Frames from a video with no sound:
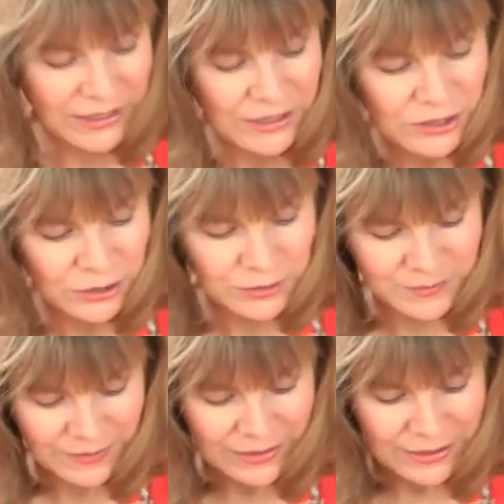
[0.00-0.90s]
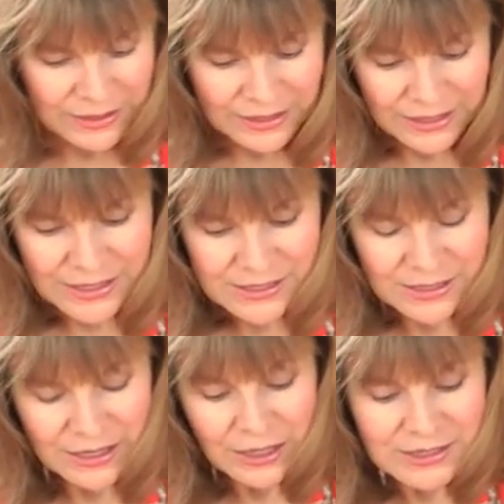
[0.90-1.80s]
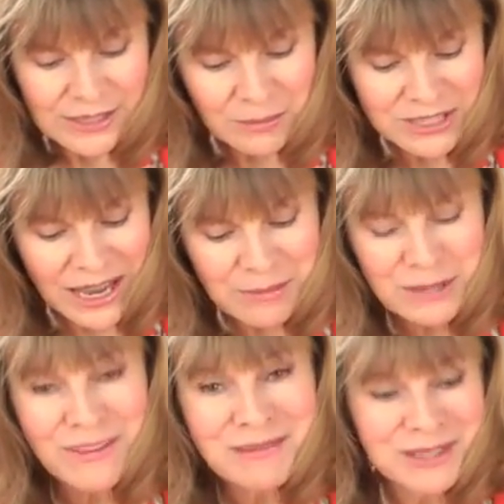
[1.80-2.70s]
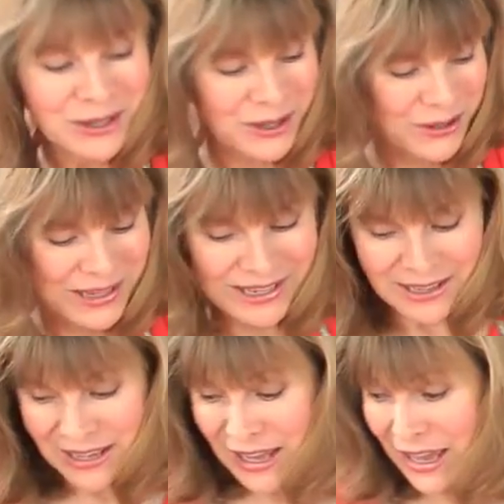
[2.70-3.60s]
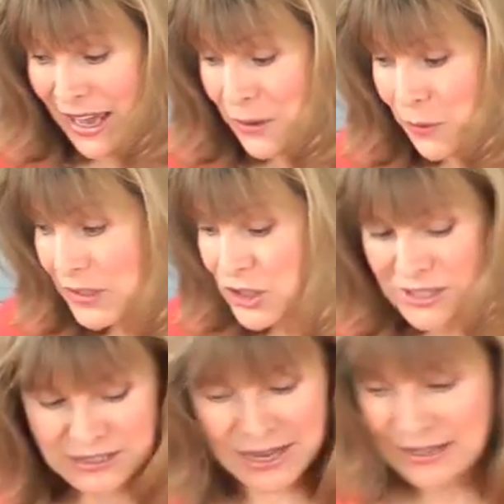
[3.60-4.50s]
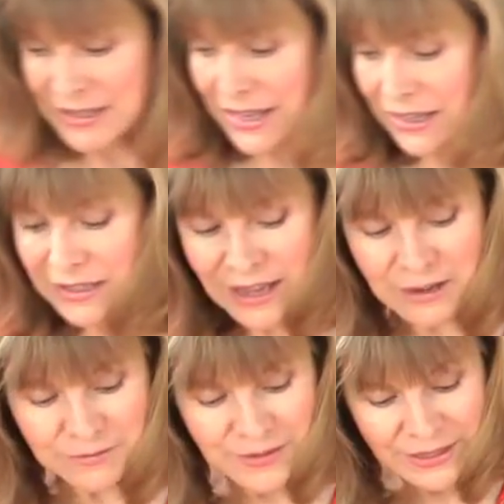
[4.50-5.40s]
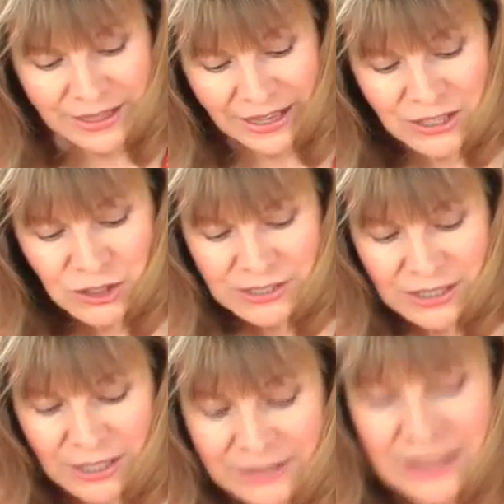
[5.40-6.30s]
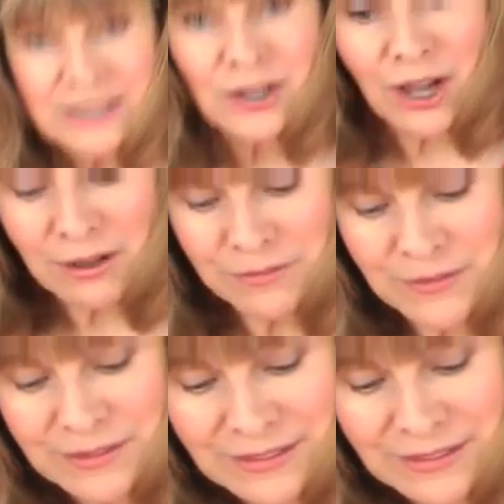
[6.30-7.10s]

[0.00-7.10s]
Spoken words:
we're going to do is, sometimes if I'm in a hurry, I will just take like a knife and just cut this off